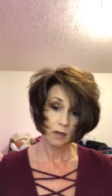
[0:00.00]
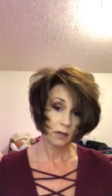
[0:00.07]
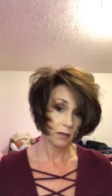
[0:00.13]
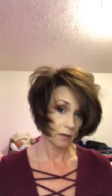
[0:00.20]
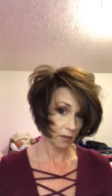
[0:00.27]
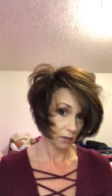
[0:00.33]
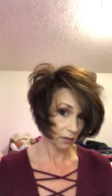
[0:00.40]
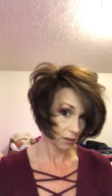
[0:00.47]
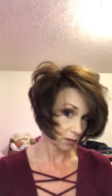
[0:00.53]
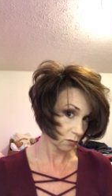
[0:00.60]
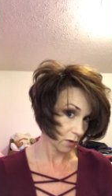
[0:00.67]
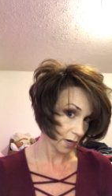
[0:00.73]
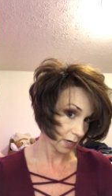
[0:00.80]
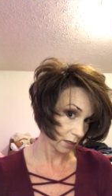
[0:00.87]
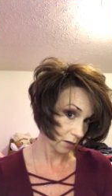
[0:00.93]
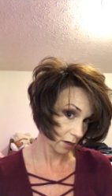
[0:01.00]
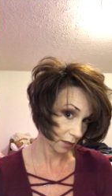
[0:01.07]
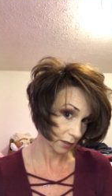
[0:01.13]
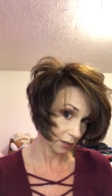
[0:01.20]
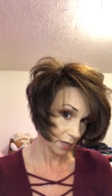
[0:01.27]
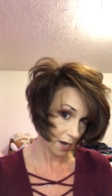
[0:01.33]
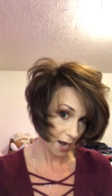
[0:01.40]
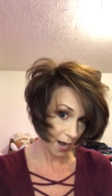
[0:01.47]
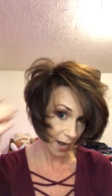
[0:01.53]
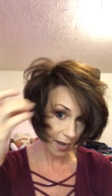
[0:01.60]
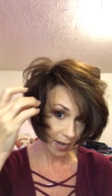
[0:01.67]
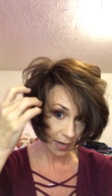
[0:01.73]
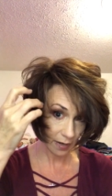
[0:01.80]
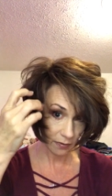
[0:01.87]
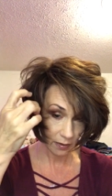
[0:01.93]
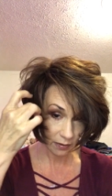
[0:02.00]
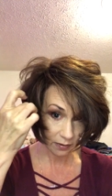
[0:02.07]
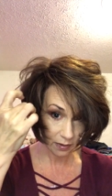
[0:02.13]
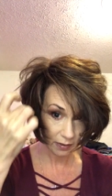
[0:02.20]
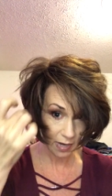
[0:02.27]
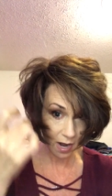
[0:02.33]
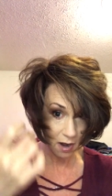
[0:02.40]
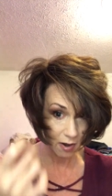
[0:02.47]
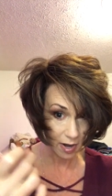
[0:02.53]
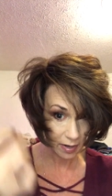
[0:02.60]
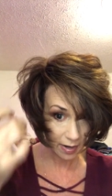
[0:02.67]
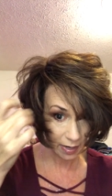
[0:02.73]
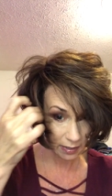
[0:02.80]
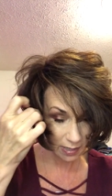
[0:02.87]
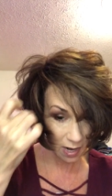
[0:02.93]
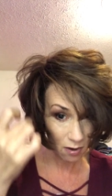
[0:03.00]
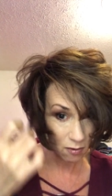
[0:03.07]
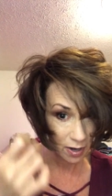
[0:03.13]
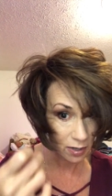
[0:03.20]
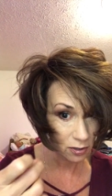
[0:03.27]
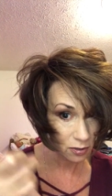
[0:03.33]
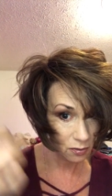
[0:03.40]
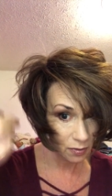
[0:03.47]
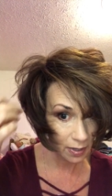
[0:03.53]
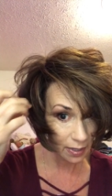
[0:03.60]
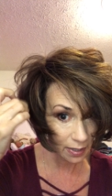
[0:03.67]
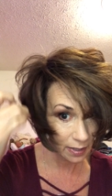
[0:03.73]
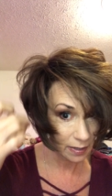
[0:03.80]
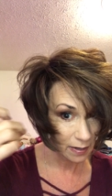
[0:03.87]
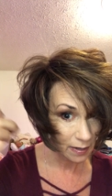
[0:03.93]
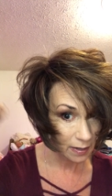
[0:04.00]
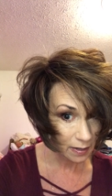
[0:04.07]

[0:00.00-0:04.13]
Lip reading: So this is what it looks like, and this is that's how I do it.